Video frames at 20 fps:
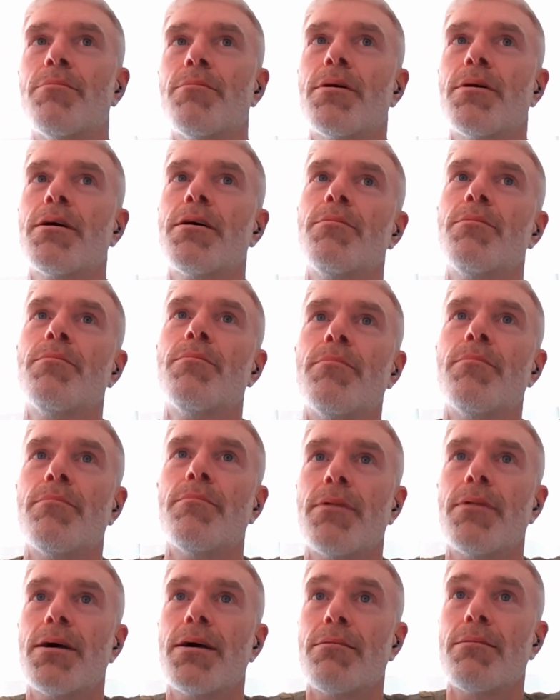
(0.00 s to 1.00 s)

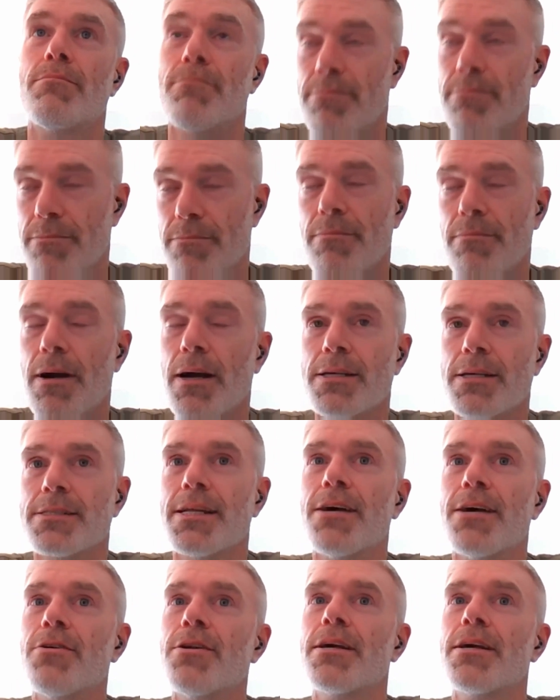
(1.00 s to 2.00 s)
I'm Marcus
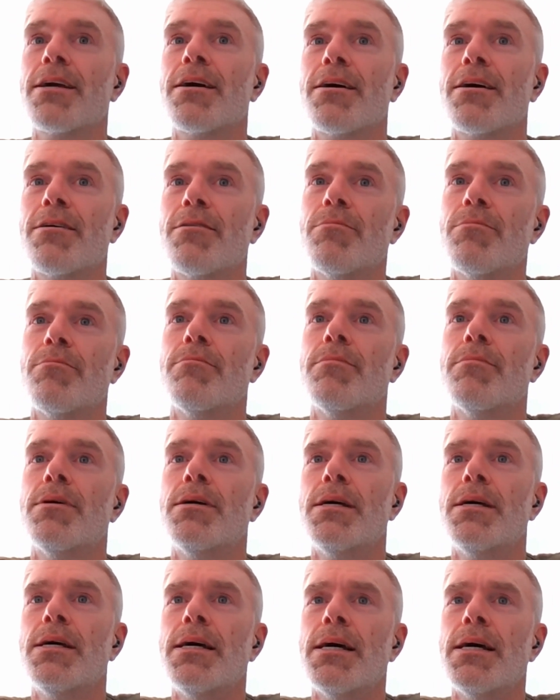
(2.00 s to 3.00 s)
Dowling. I'm
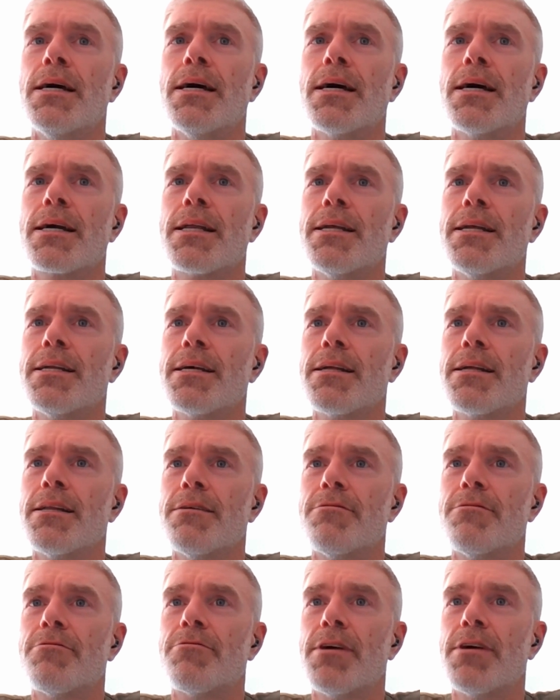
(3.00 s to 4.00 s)
a clinical
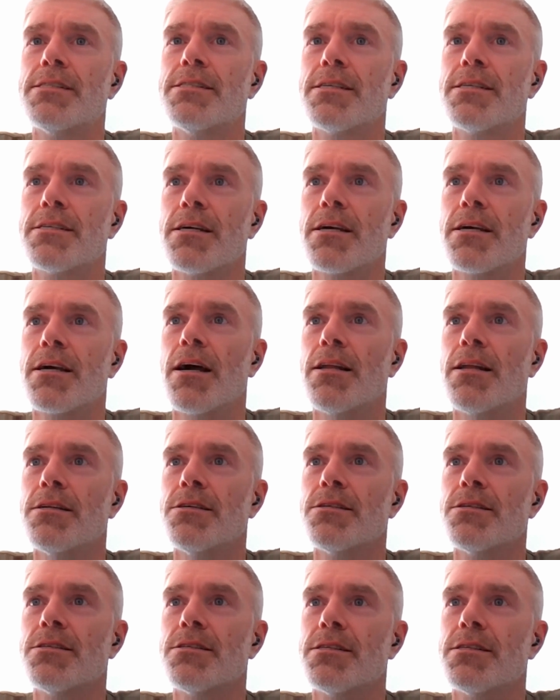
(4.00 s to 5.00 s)
and forensic
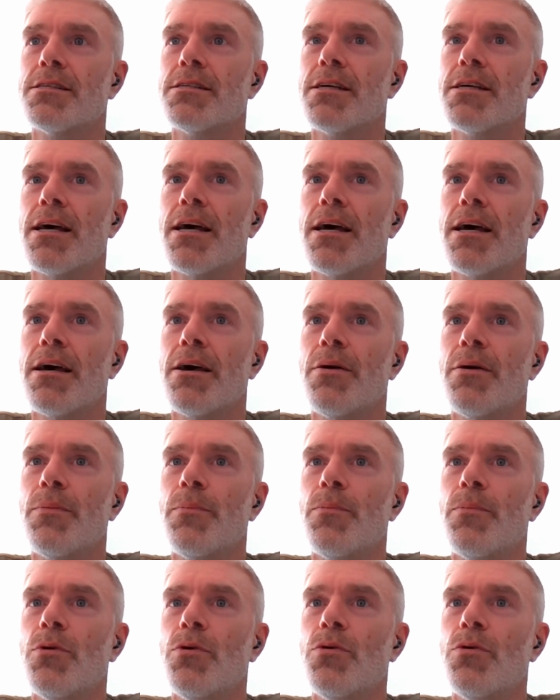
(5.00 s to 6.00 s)
psychologist
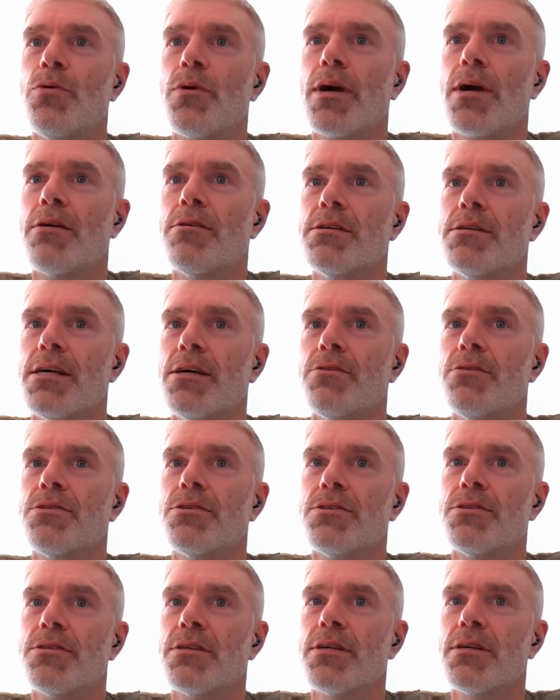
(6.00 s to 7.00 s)
who carries
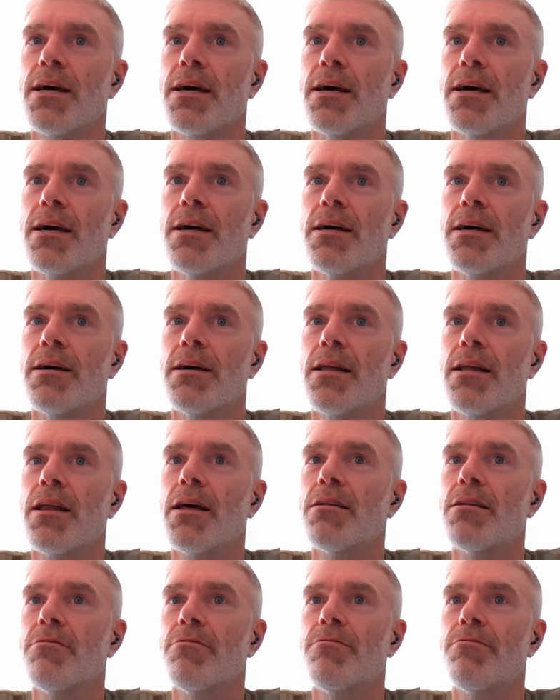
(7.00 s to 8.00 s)
out a
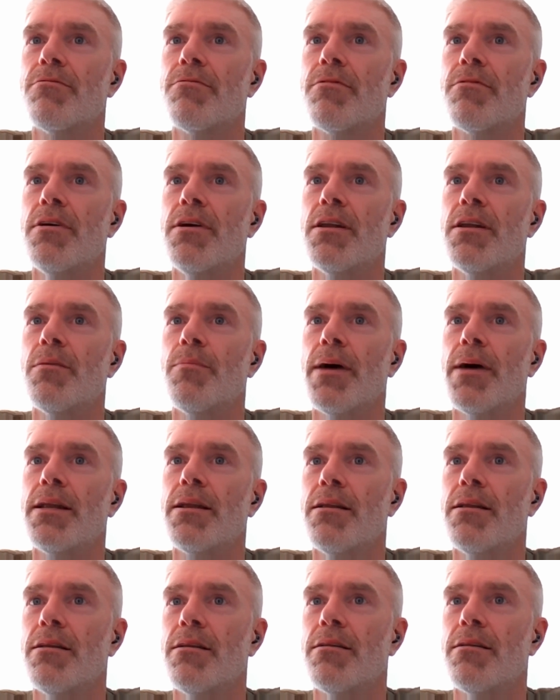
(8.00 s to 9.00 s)
lot of
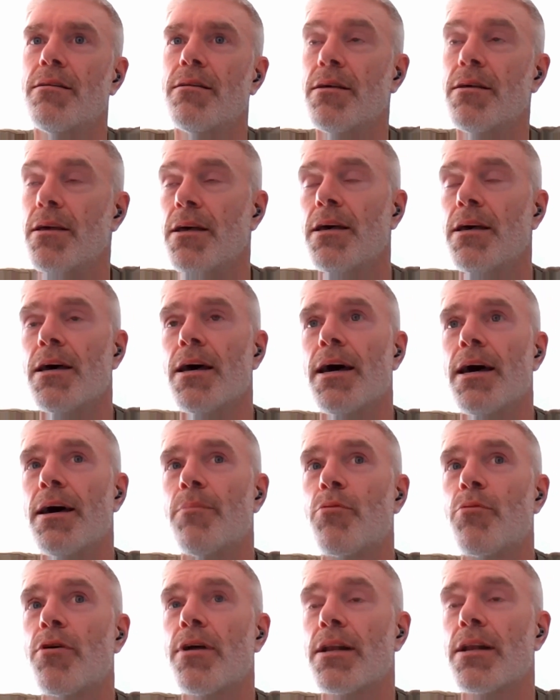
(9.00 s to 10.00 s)
independent
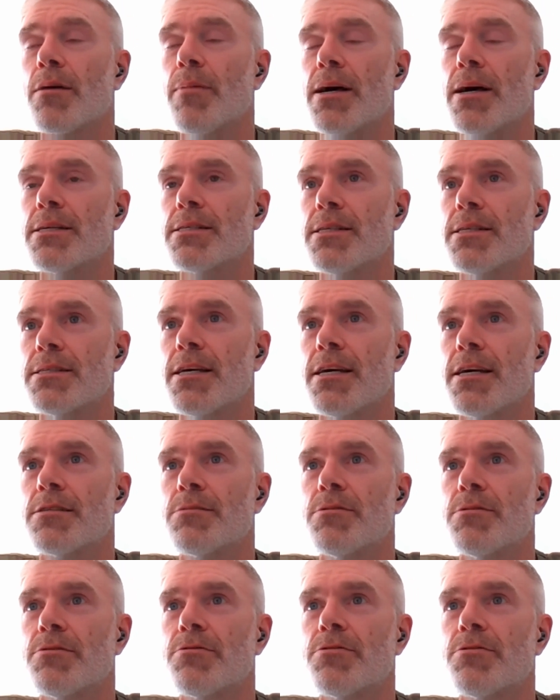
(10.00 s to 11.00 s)
parental capacity
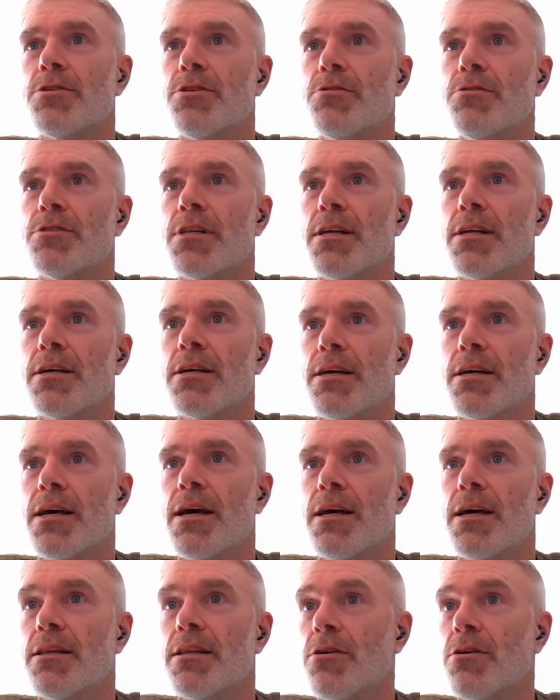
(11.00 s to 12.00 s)
assessments for TUSLA
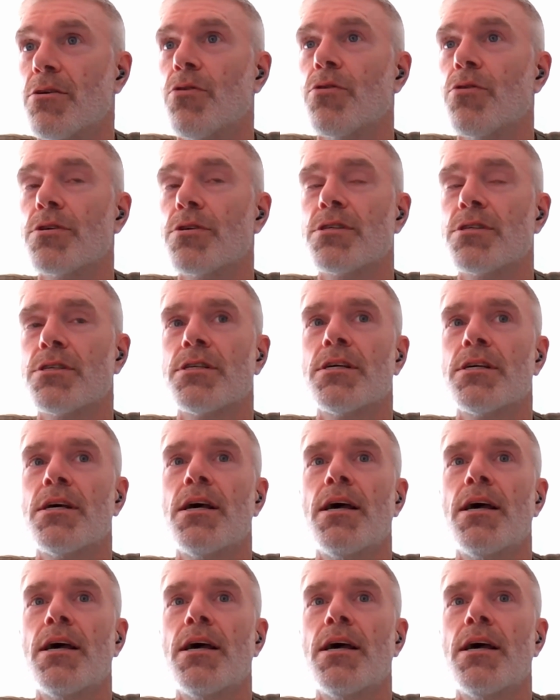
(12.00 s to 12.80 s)
and the courts.